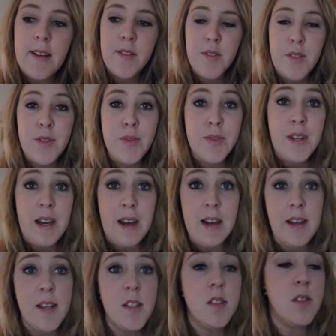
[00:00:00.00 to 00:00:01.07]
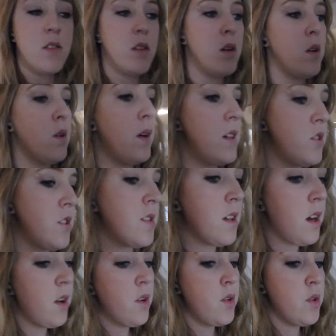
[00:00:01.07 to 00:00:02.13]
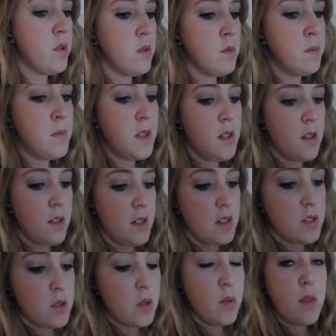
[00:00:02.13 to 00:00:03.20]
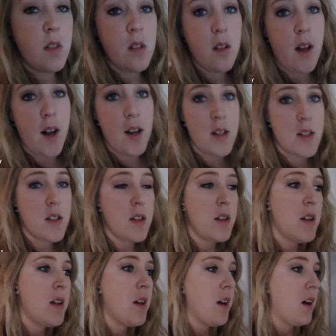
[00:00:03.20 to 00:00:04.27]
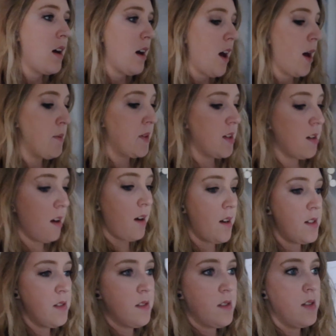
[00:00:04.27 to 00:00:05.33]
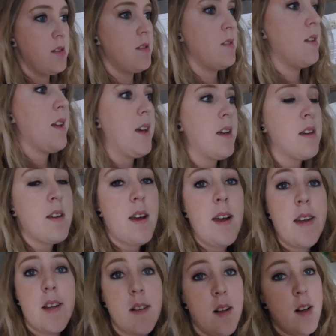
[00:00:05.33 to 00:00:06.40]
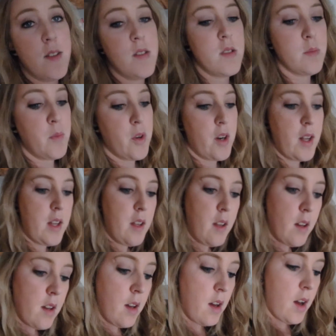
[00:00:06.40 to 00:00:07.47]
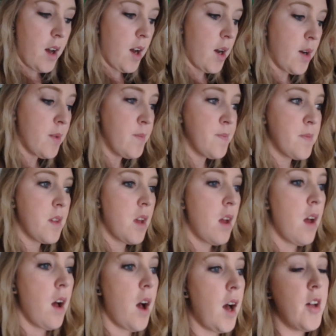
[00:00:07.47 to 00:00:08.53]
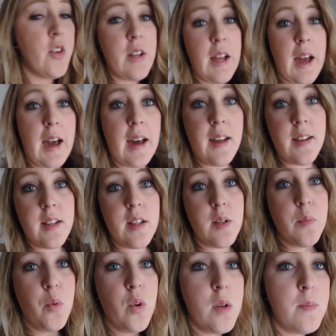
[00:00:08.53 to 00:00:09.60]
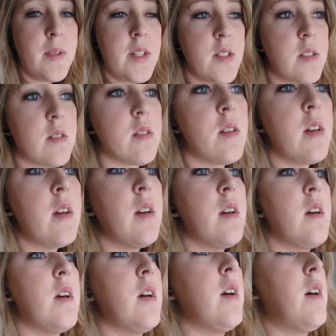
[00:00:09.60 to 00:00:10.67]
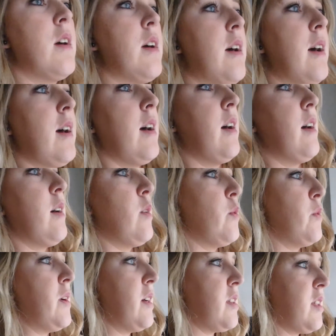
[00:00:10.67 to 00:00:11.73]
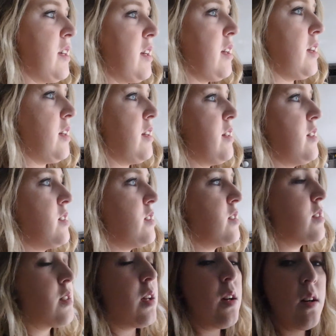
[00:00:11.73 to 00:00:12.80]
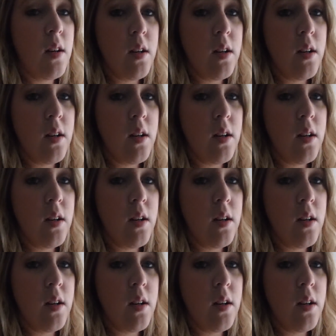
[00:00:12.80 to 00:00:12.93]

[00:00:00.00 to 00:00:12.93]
afternoon guys so I just got home it's two o'clock I've been gone since like 8 o'clock this morning um, Audric had an appointment with his